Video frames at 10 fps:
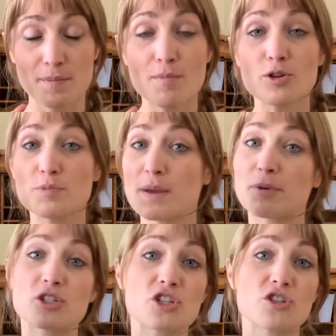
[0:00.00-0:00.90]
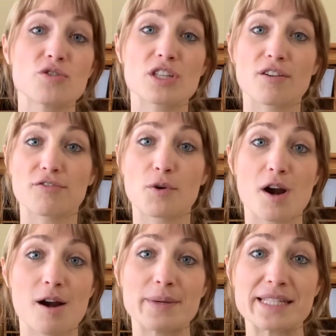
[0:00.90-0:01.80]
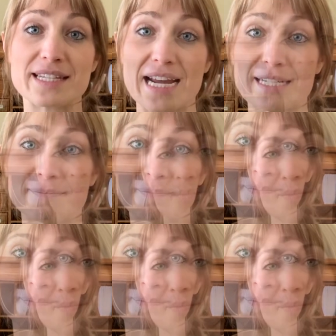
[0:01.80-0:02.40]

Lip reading: Most people just use their forearm instead.